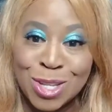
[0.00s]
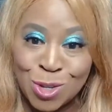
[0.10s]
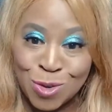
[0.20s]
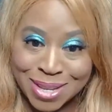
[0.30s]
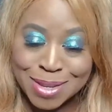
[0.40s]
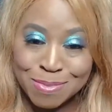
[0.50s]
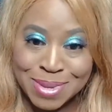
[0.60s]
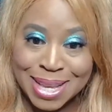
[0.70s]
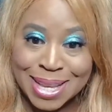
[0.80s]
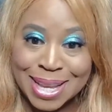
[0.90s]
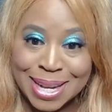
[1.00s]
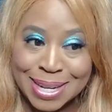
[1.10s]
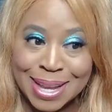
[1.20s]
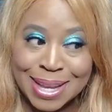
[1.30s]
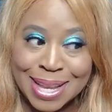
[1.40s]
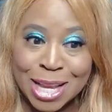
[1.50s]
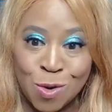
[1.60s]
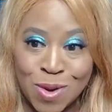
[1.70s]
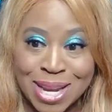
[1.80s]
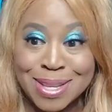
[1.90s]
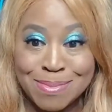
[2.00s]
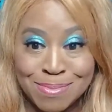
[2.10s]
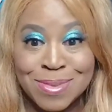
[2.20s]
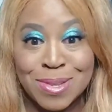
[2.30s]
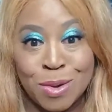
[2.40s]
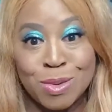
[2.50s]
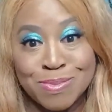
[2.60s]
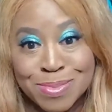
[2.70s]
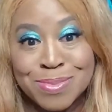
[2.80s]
dressed in pink and green. So